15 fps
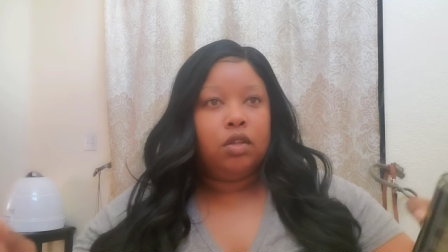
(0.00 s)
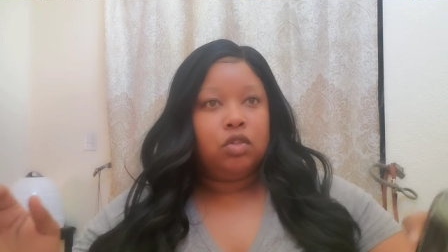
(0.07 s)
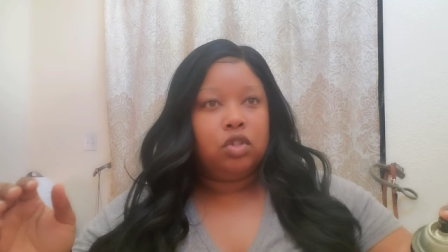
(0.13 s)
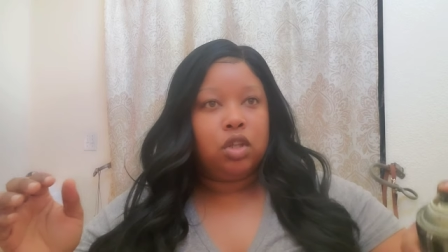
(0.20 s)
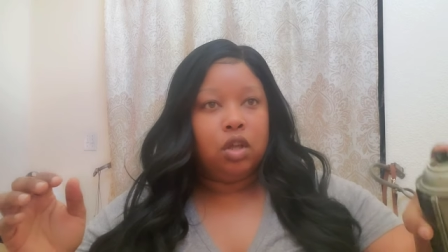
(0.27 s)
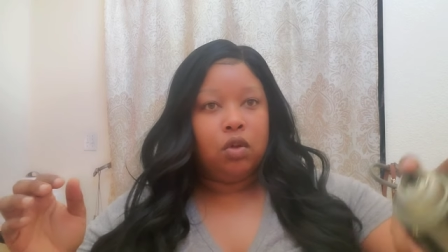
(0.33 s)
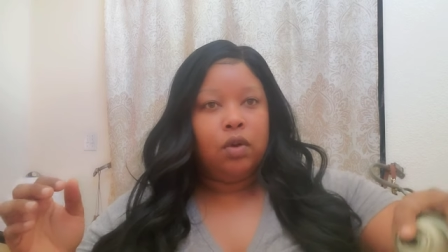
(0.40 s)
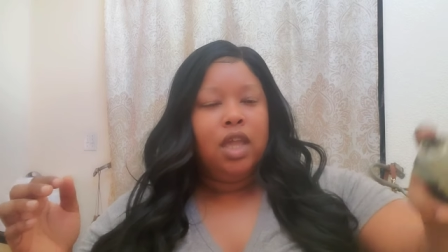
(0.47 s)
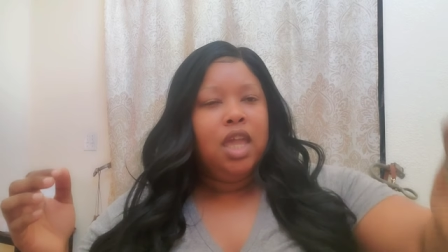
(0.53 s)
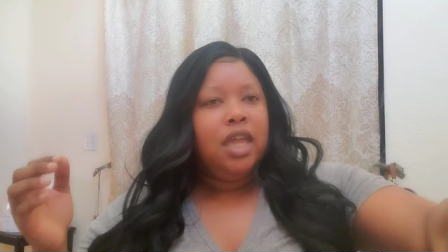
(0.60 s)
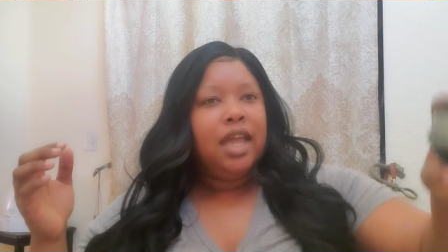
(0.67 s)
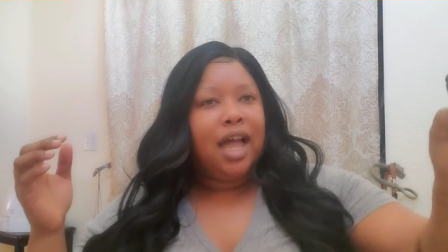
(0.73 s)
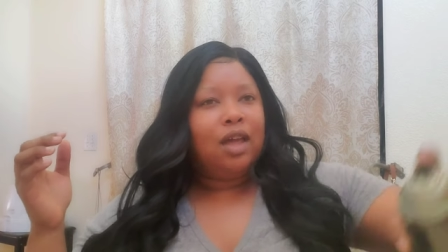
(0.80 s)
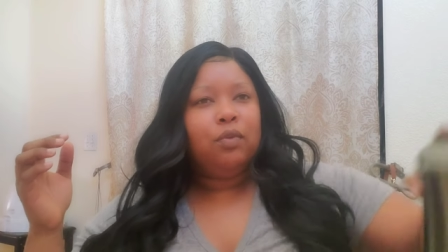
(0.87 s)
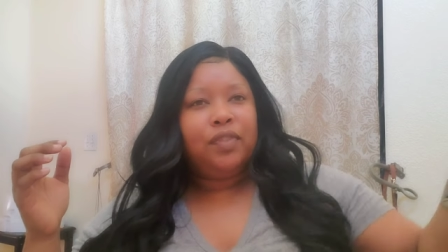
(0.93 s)
So
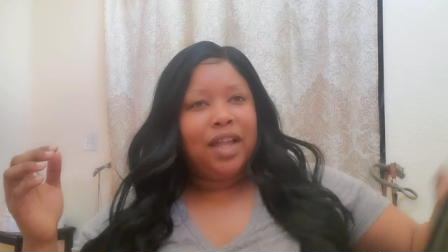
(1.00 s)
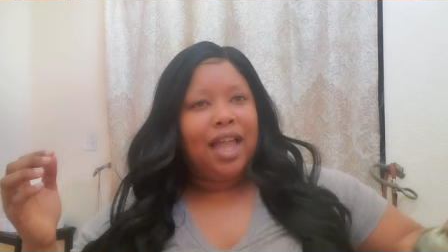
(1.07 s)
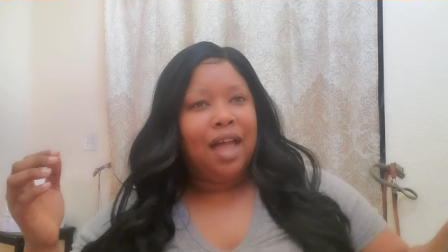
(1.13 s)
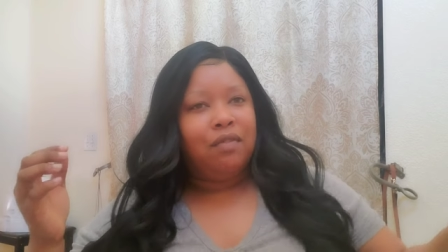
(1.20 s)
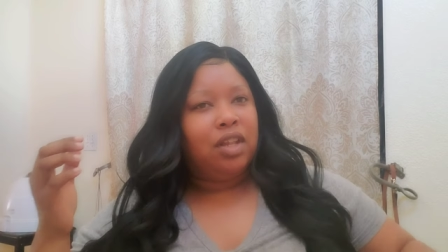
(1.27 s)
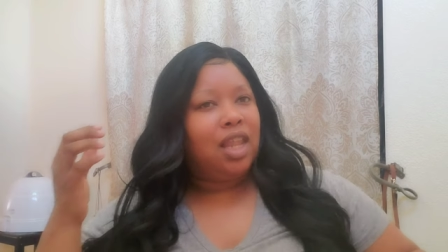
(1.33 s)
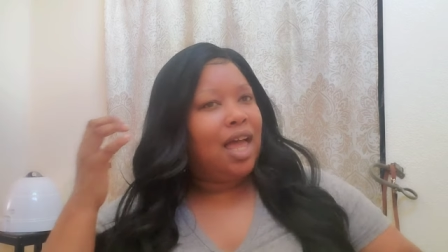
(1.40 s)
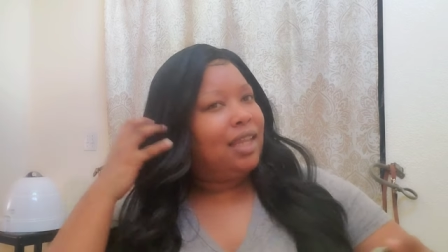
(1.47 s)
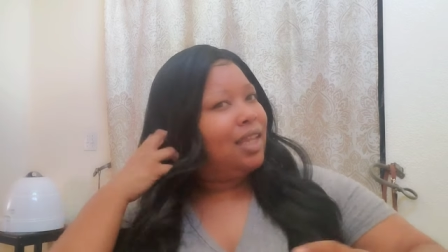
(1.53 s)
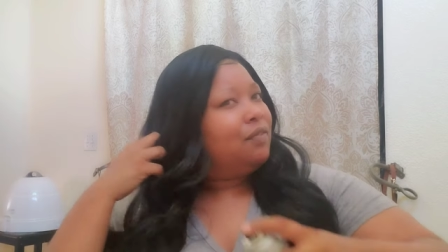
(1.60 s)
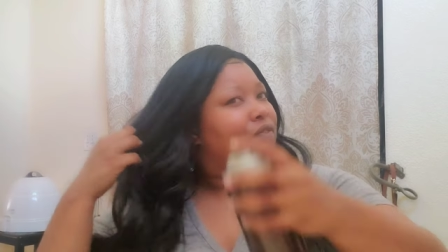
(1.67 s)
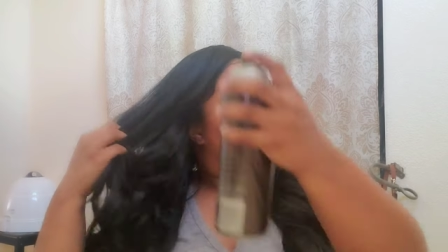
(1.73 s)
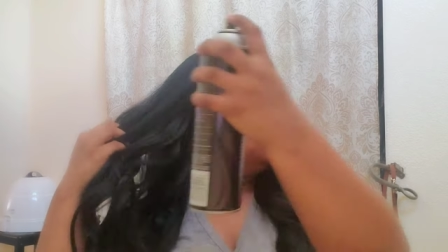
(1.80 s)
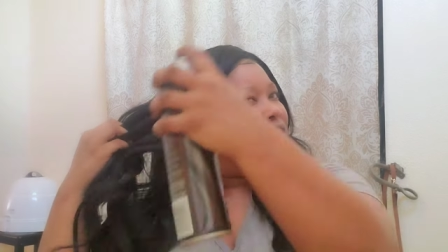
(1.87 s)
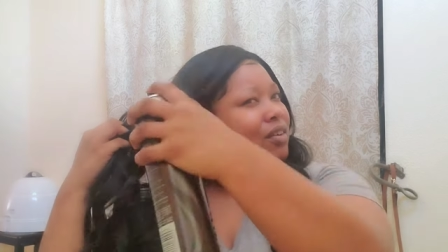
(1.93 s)
I don't think I have a lot
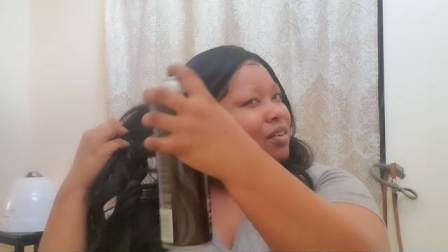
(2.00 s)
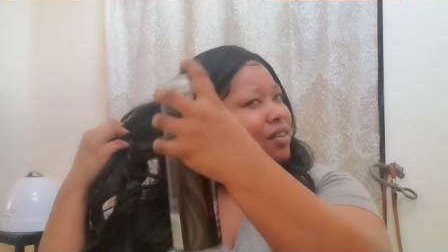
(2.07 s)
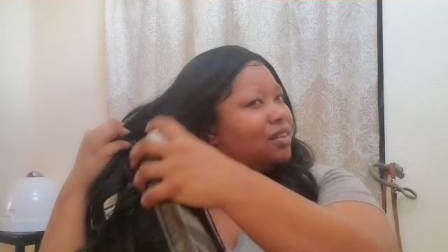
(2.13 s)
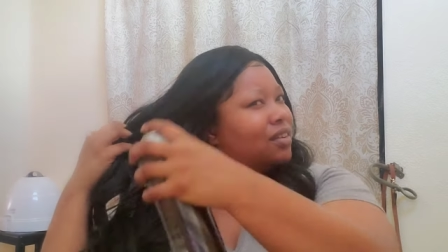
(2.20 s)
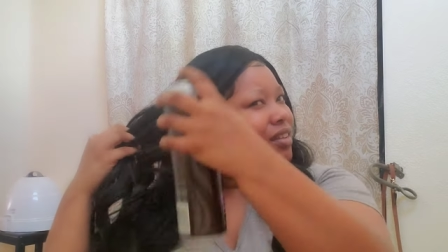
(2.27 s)
left in here.